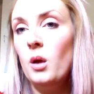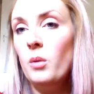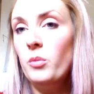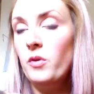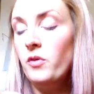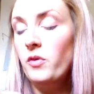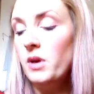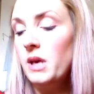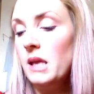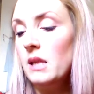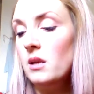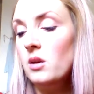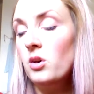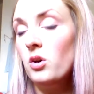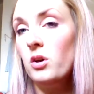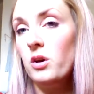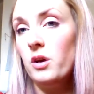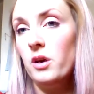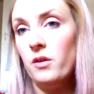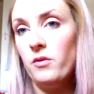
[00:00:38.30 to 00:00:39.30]
But if you get the
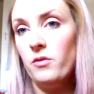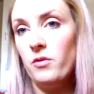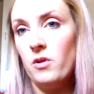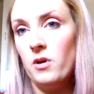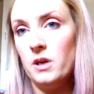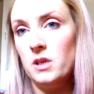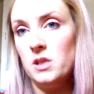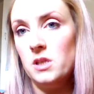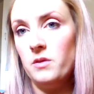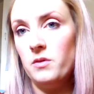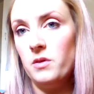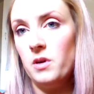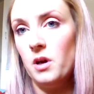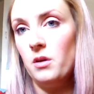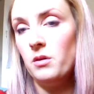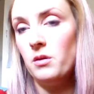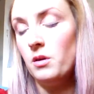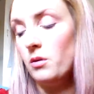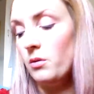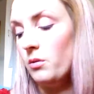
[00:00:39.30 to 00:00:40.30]
cooking variety of
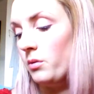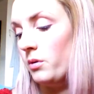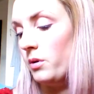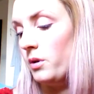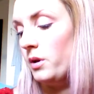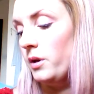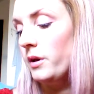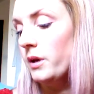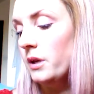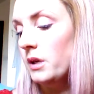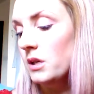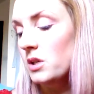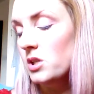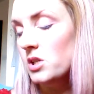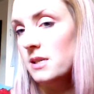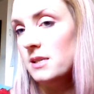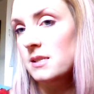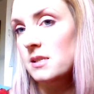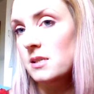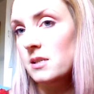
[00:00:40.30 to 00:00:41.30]
coconut oil, you can
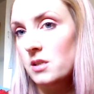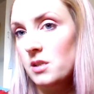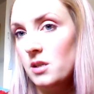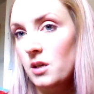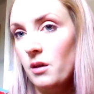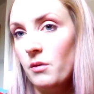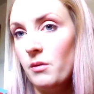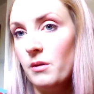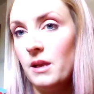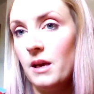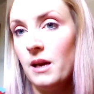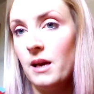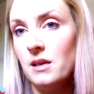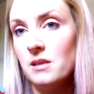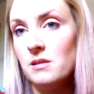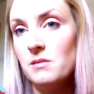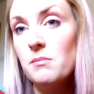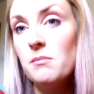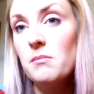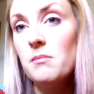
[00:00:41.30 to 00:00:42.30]
ingest it too, and that
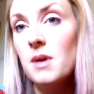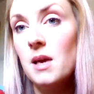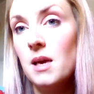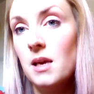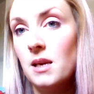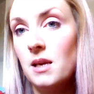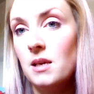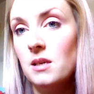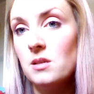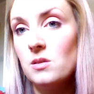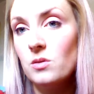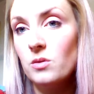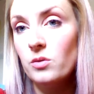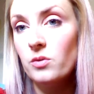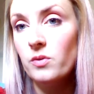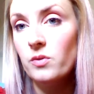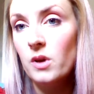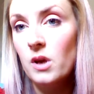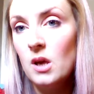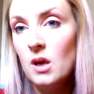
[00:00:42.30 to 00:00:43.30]
has many sort
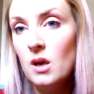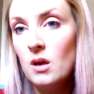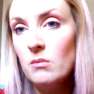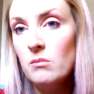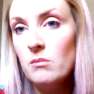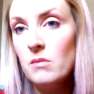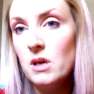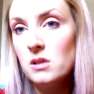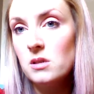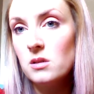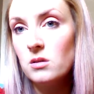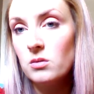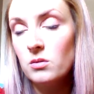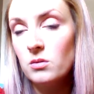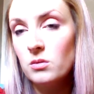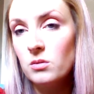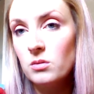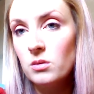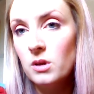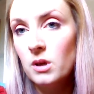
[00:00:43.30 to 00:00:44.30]
of
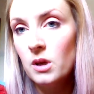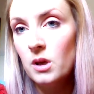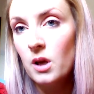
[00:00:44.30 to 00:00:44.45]
medical